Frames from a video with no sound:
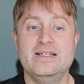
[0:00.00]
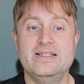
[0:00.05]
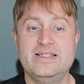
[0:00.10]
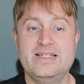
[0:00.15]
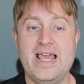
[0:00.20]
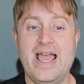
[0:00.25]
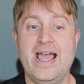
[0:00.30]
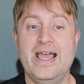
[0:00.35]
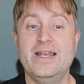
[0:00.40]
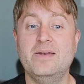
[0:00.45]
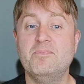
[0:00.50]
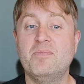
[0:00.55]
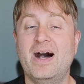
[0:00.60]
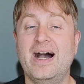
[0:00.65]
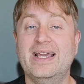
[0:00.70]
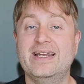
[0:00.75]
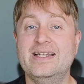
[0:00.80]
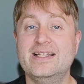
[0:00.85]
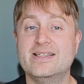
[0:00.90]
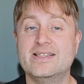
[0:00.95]
10
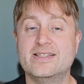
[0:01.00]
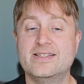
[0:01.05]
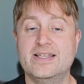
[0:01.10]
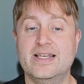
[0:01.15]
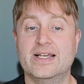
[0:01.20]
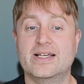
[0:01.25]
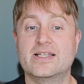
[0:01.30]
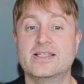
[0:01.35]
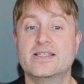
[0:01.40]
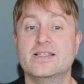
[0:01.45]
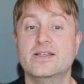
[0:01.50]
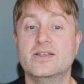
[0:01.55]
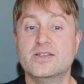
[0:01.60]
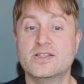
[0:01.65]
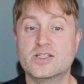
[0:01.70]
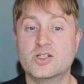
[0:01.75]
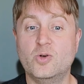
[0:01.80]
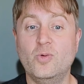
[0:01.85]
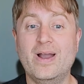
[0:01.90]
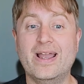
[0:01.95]
minus 6
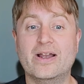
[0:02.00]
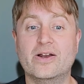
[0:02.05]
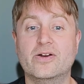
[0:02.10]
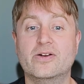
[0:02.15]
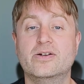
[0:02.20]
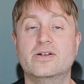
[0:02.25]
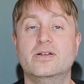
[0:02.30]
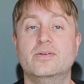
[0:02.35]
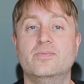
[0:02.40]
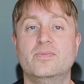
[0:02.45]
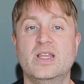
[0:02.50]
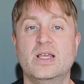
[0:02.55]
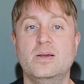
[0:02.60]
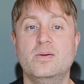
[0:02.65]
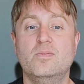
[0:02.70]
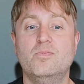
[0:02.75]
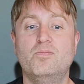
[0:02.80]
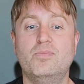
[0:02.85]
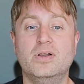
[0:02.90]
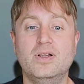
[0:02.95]
squared
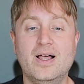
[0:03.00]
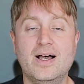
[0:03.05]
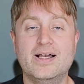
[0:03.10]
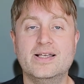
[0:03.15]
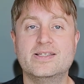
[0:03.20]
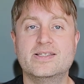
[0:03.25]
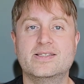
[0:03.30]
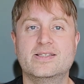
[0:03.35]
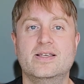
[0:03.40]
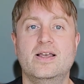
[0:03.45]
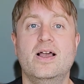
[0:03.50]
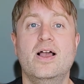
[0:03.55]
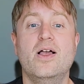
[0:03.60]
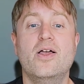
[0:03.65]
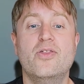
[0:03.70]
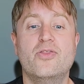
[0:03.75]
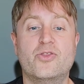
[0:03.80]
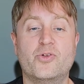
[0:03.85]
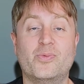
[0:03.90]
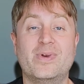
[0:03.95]
plus
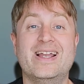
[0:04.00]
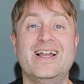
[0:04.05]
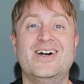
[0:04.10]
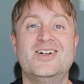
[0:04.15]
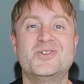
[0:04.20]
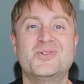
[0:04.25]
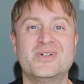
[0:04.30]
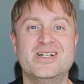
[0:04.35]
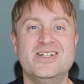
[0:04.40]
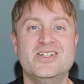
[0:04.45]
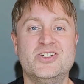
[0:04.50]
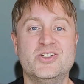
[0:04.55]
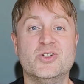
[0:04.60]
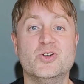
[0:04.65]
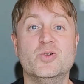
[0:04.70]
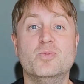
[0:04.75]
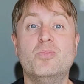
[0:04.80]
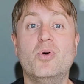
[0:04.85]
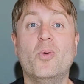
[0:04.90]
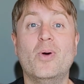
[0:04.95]

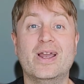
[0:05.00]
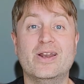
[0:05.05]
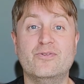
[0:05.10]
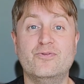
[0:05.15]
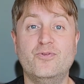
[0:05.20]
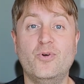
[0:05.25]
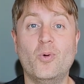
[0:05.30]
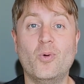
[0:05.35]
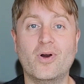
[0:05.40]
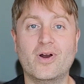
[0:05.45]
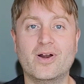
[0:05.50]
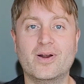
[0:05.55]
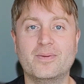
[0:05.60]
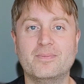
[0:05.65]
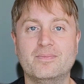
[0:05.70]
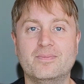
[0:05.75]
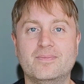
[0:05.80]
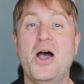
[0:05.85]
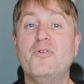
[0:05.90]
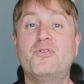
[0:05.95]
302.4.
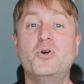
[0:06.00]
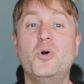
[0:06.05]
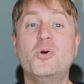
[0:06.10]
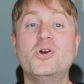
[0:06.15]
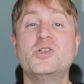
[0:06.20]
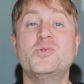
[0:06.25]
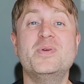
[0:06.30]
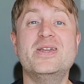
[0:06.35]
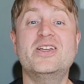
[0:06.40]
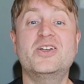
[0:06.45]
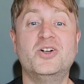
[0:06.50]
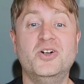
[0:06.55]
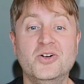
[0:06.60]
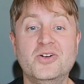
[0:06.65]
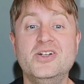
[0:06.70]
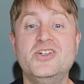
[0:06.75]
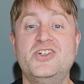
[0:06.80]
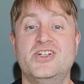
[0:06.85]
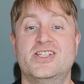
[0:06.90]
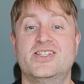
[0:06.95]
Of course, we
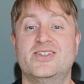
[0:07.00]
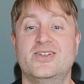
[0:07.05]
could just